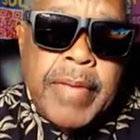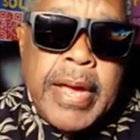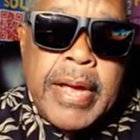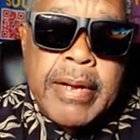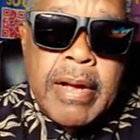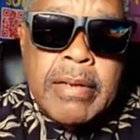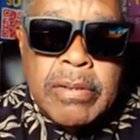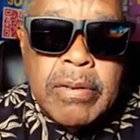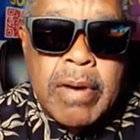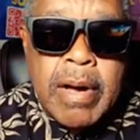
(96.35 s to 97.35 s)
And
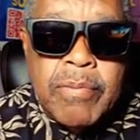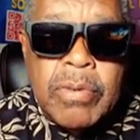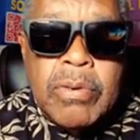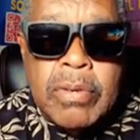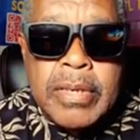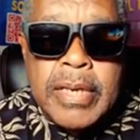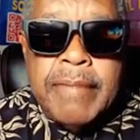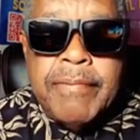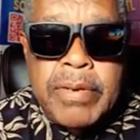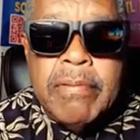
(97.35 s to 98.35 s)
also I will
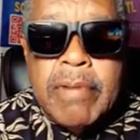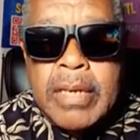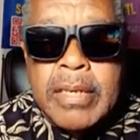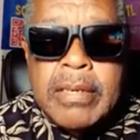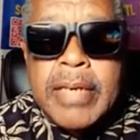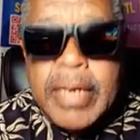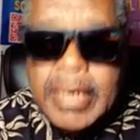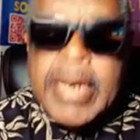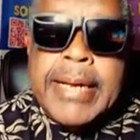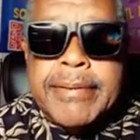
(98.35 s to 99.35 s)
give you a little
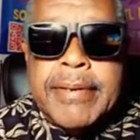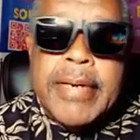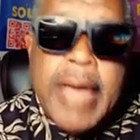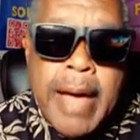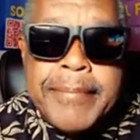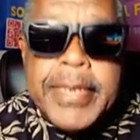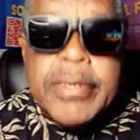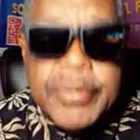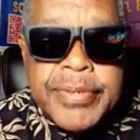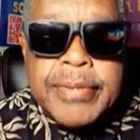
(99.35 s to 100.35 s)
Atlanta
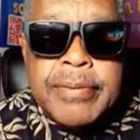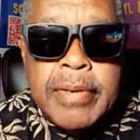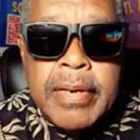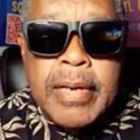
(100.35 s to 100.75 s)
comment too,